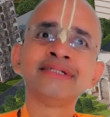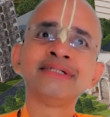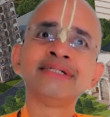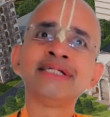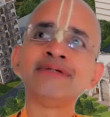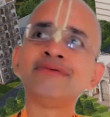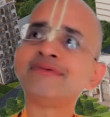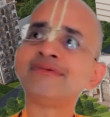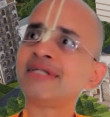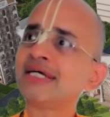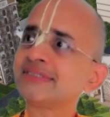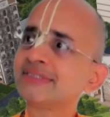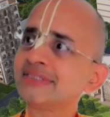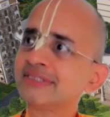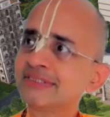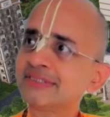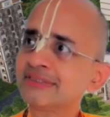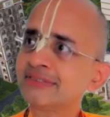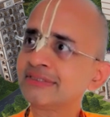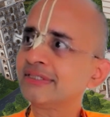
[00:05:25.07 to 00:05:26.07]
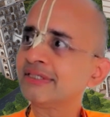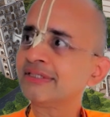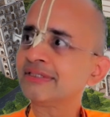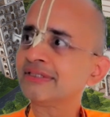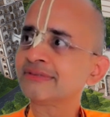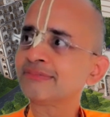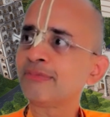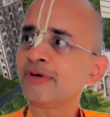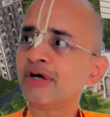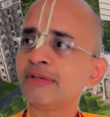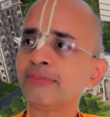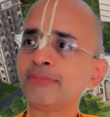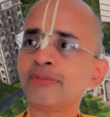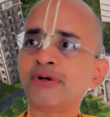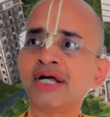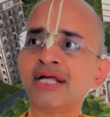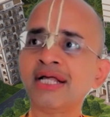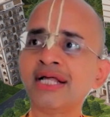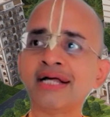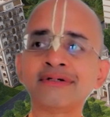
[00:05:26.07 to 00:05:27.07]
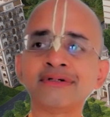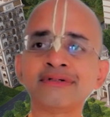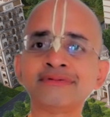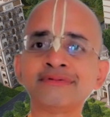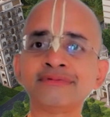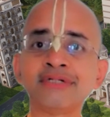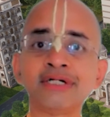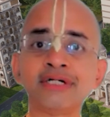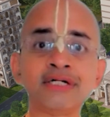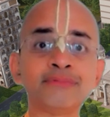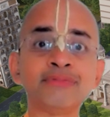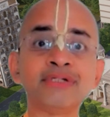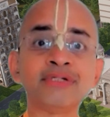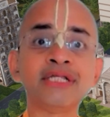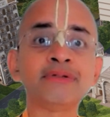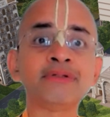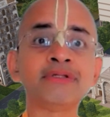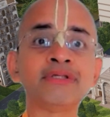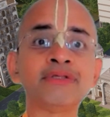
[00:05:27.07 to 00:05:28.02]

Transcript: Even as a small boy, I have heard many